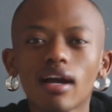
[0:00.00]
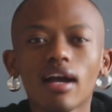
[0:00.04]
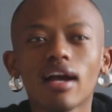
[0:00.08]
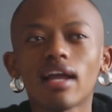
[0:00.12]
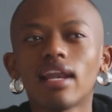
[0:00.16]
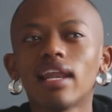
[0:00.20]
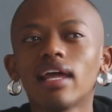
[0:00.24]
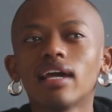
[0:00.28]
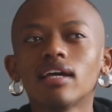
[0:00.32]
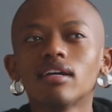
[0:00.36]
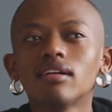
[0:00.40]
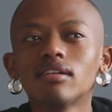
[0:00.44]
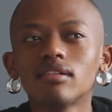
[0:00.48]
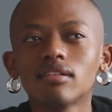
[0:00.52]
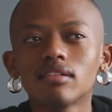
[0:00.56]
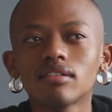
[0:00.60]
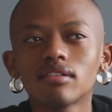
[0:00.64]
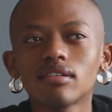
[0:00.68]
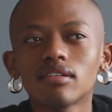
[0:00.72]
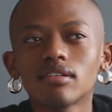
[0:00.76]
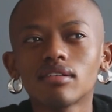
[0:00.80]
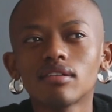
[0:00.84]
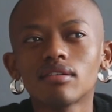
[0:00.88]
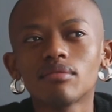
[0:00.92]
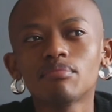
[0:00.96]
like
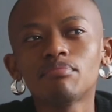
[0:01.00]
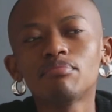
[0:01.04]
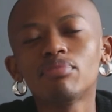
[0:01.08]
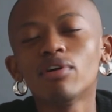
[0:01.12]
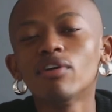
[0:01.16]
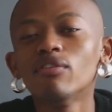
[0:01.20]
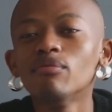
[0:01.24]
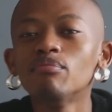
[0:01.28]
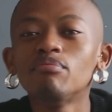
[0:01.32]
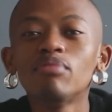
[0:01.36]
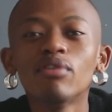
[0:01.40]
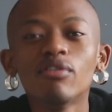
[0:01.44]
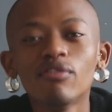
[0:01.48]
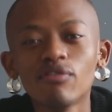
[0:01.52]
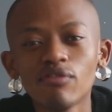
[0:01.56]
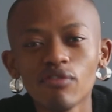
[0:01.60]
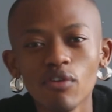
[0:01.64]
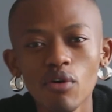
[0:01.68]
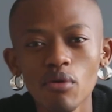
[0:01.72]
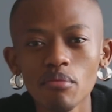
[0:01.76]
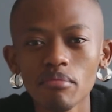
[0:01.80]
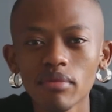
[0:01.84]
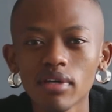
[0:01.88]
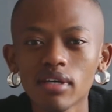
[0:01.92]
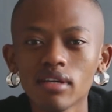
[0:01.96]

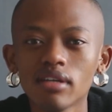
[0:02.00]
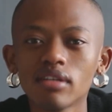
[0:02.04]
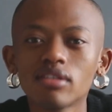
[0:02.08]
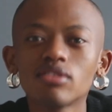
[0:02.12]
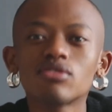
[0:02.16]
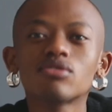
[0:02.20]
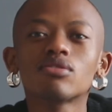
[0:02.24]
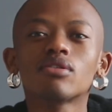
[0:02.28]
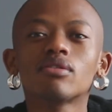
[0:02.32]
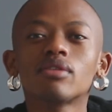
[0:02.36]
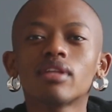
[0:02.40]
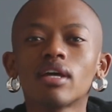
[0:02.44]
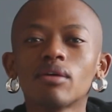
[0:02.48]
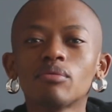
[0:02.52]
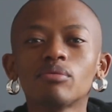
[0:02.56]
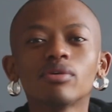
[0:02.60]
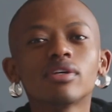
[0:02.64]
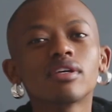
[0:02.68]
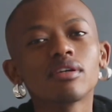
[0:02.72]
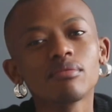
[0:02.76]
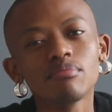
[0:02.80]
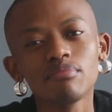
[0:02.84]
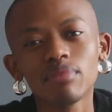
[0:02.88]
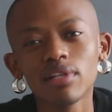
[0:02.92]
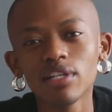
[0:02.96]
performing so that we
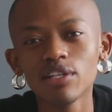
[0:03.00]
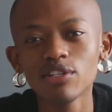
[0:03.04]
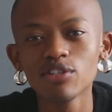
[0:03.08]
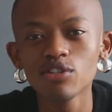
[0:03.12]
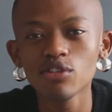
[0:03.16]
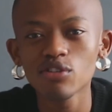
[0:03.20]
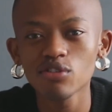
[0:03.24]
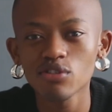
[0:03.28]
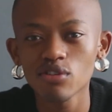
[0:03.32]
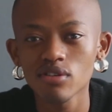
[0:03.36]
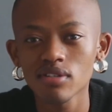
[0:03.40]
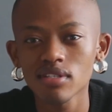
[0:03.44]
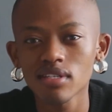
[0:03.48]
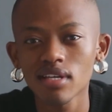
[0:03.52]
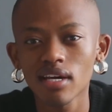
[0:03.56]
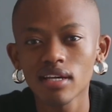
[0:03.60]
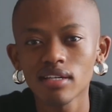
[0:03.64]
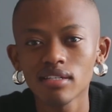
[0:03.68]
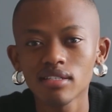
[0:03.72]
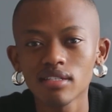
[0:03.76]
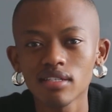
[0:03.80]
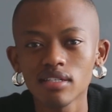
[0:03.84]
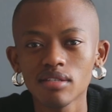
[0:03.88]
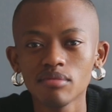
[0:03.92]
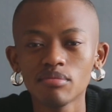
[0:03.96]
can please
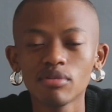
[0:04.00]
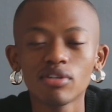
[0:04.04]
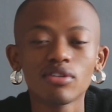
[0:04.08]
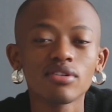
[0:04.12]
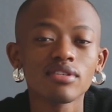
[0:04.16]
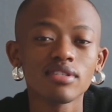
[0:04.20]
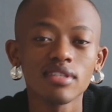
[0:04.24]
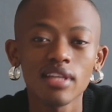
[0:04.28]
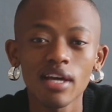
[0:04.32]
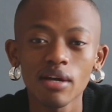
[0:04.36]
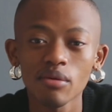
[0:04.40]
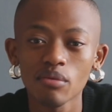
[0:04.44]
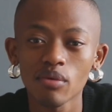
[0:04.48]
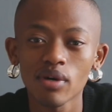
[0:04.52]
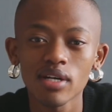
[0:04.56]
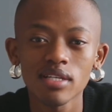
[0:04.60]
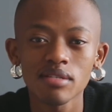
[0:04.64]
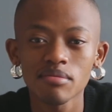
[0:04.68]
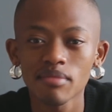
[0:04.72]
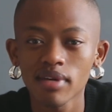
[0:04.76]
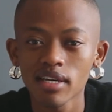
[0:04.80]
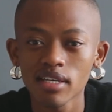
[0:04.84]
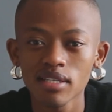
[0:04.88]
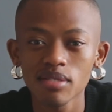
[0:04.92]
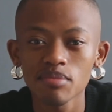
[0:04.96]
society, because that was
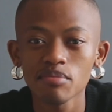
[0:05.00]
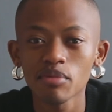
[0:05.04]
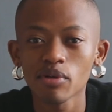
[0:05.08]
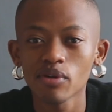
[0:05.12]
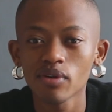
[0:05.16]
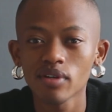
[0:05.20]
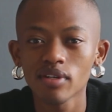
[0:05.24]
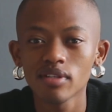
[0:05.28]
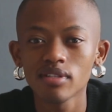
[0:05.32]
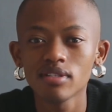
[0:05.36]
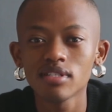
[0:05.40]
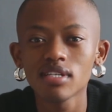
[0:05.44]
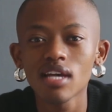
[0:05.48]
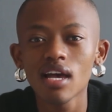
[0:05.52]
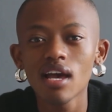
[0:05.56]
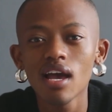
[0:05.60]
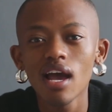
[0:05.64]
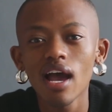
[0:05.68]
my experience.